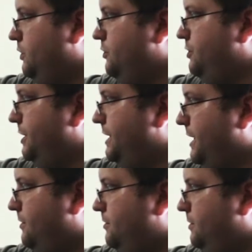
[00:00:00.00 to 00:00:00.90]
You see
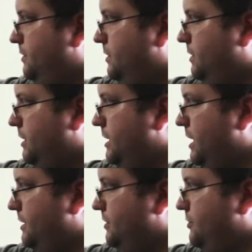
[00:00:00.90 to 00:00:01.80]
now the
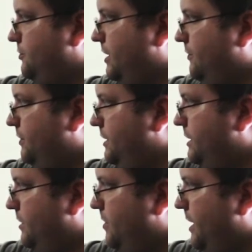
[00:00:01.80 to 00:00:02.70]
nozzles traveling to the